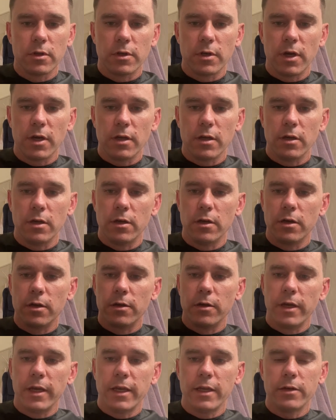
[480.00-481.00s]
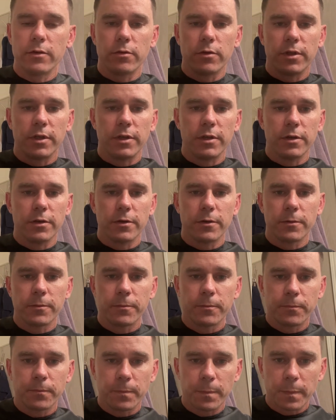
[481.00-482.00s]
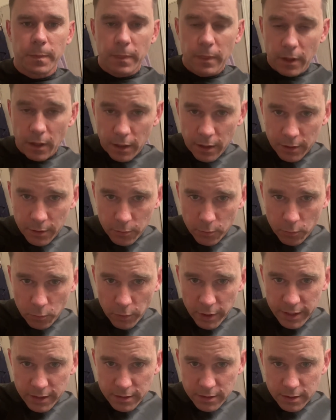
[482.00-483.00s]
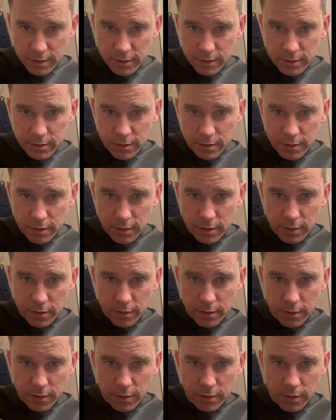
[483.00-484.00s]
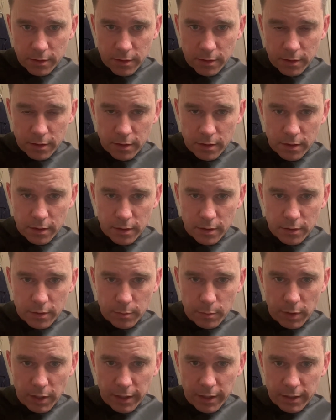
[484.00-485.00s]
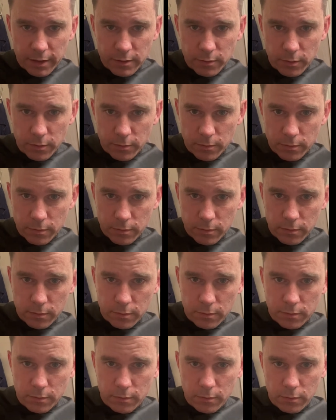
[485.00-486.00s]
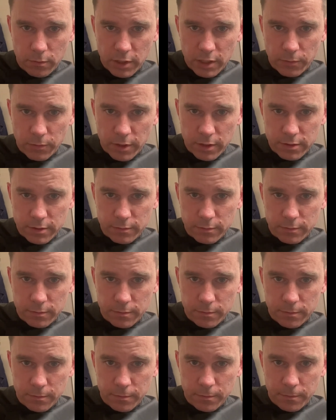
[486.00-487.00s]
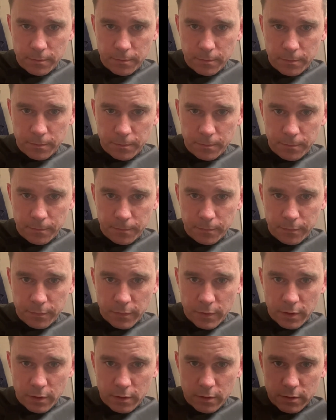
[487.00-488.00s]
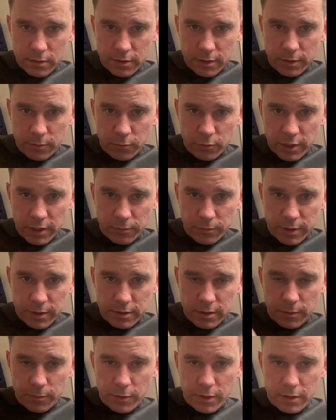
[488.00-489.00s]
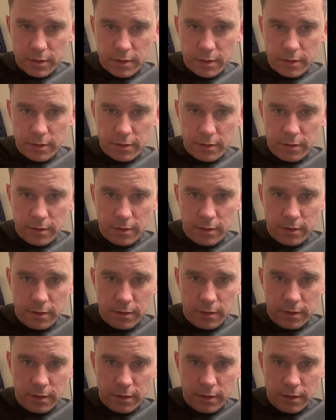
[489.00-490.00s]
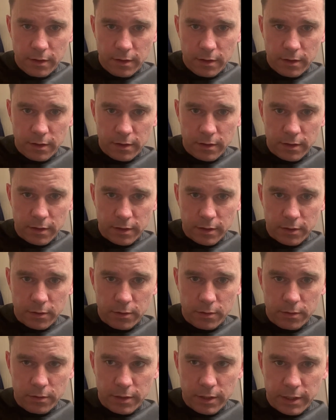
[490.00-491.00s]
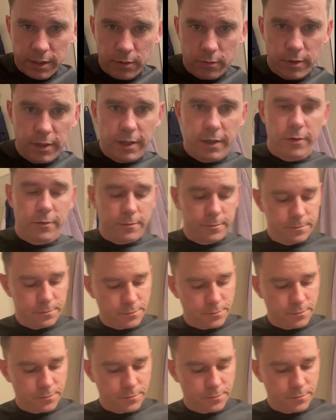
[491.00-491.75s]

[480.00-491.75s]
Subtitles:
handle here, and it raises the blades. Watch it. See them raise up right there? And they go down.